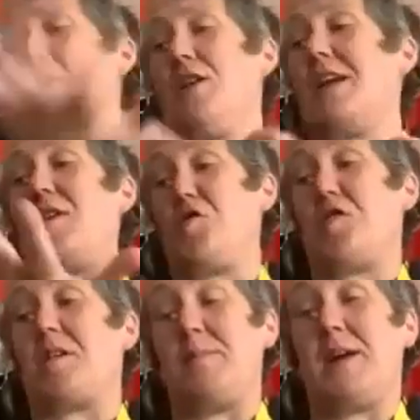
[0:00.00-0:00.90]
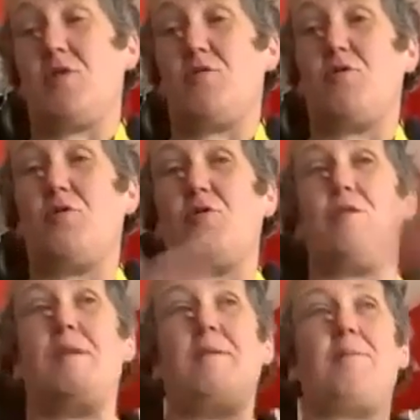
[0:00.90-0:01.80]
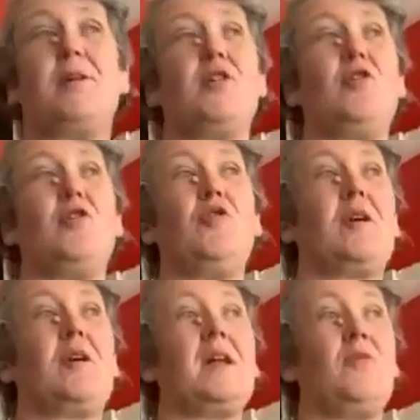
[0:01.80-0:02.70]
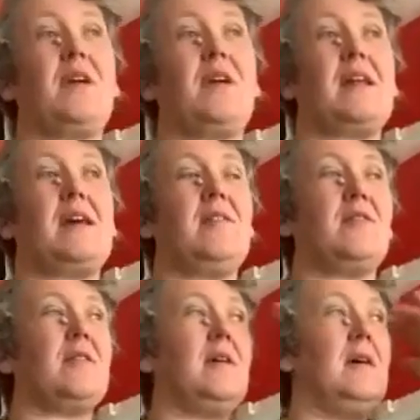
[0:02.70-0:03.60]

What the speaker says: yes, you can make your own, but you can also get it.